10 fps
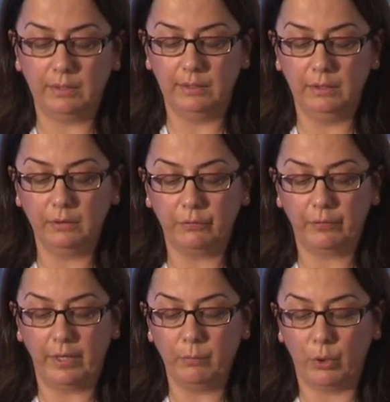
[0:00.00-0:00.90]
a legal
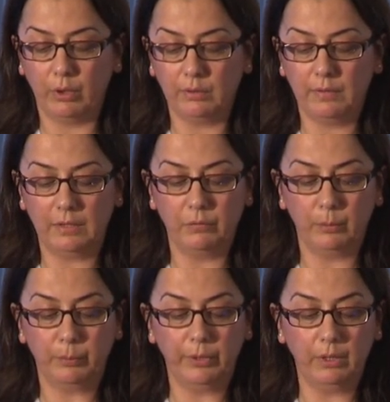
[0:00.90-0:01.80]
framework that will
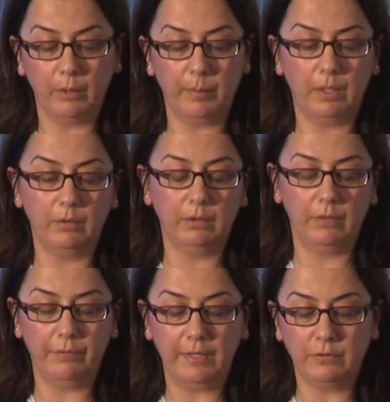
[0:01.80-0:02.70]
bring about the
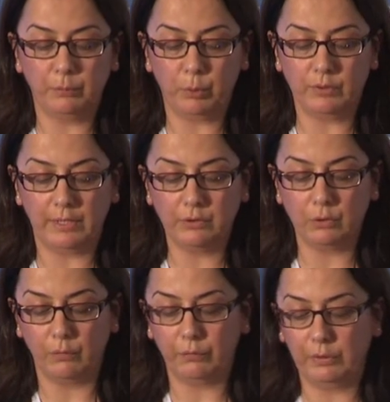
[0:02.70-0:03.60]
effective
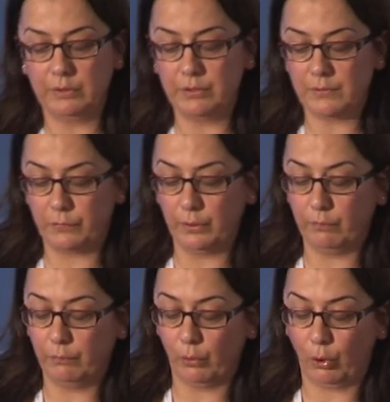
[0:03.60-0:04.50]
protection of religious
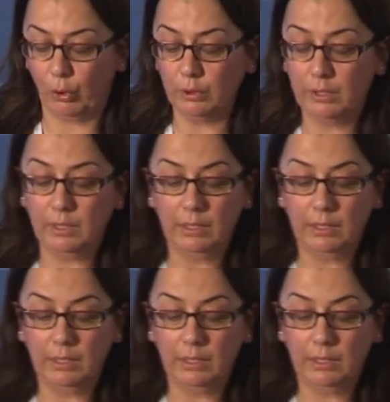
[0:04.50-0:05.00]
freedom for all,